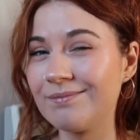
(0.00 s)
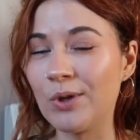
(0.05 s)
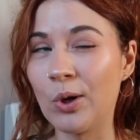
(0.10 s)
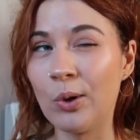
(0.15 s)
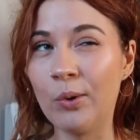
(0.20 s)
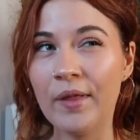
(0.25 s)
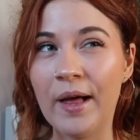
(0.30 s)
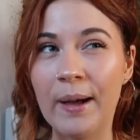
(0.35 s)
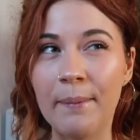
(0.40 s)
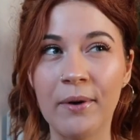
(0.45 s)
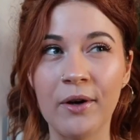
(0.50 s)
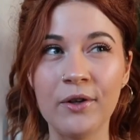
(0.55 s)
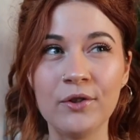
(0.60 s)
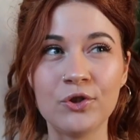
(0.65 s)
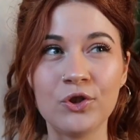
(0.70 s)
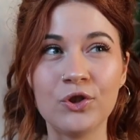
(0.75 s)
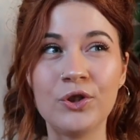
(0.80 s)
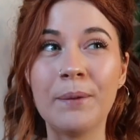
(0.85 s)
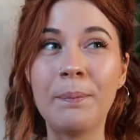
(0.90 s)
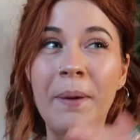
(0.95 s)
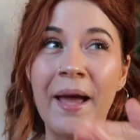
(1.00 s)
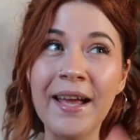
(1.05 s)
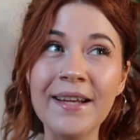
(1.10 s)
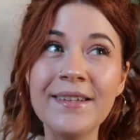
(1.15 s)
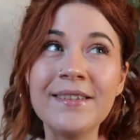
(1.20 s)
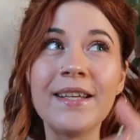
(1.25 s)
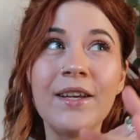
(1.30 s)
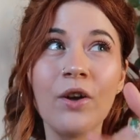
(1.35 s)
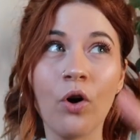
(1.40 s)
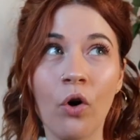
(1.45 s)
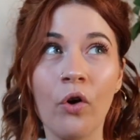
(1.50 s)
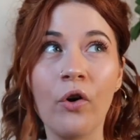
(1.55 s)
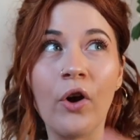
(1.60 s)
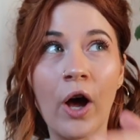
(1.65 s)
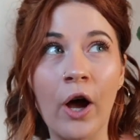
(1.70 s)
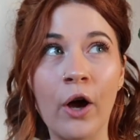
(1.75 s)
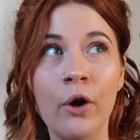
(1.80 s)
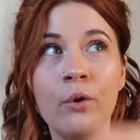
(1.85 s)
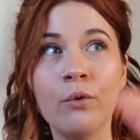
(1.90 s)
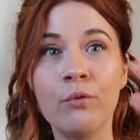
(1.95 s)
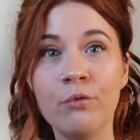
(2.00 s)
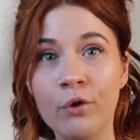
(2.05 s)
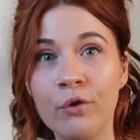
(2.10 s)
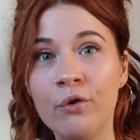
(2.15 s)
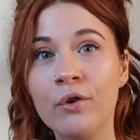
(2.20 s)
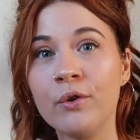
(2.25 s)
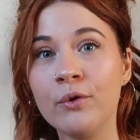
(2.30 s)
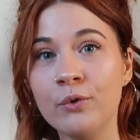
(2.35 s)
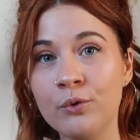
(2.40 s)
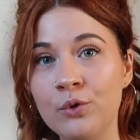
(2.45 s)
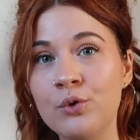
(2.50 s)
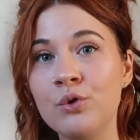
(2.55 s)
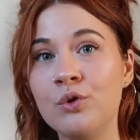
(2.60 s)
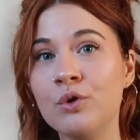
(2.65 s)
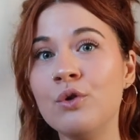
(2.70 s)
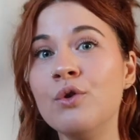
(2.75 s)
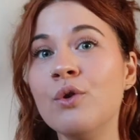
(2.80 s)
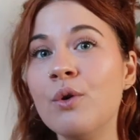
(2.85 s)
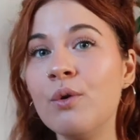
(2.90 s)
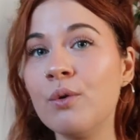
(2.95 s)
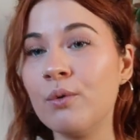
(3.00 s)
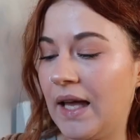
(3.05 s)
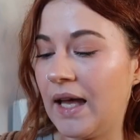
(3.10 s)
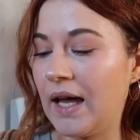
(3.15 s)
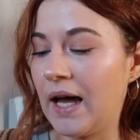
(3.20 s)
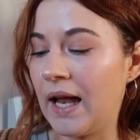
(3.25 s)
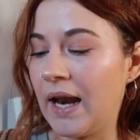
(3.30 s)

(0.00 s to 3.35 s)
all that much depending on how rural you do go